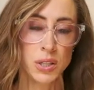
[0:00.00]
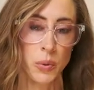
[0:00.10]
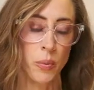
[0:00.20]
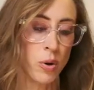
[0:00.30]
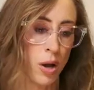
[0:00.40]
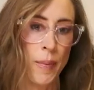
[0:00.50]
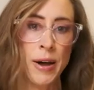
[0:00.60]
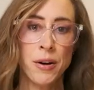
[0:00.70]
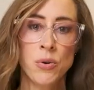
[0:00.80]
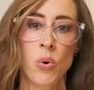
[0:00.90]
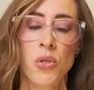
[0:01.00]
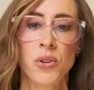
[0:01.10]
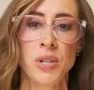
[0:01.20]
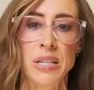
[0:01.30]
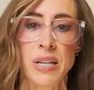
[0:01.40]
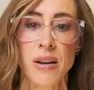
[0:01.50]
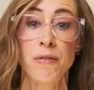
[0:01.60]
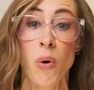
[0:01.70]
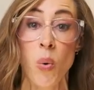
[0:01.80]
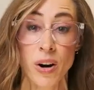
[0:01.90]
so it will come out on Whole 30 Day
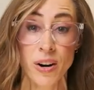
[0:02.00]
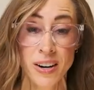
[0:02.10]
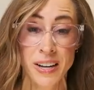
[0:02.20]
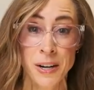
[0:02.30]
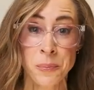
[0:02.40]
4.